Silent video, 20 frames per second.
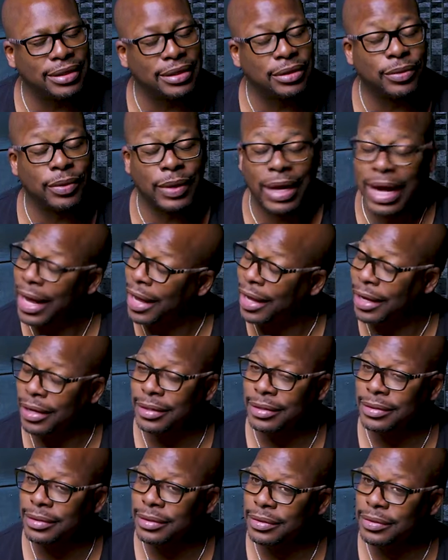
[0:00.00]

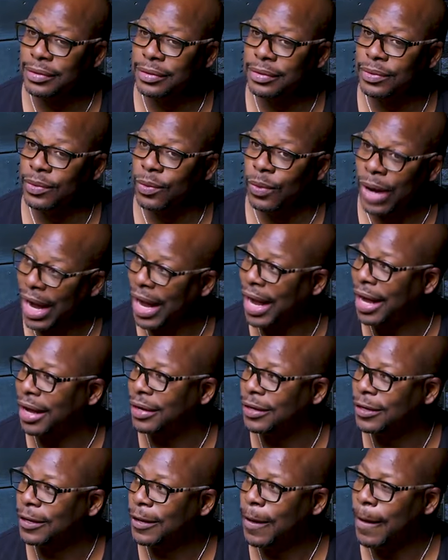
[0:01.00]
wow,
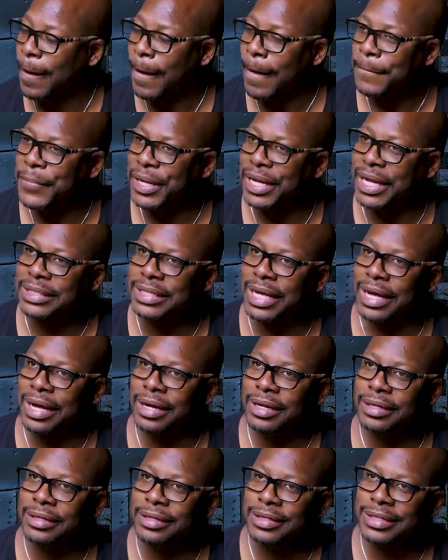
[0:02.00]
wow. Because I
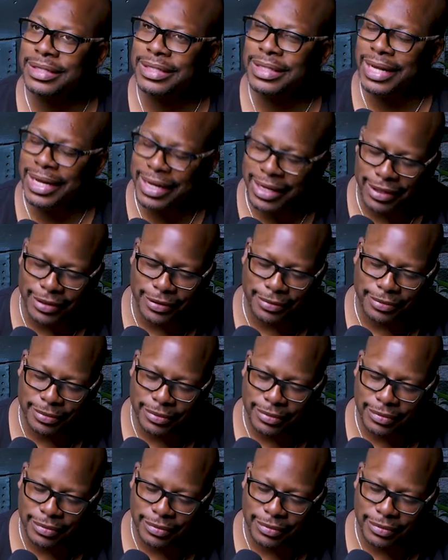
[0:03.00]
understand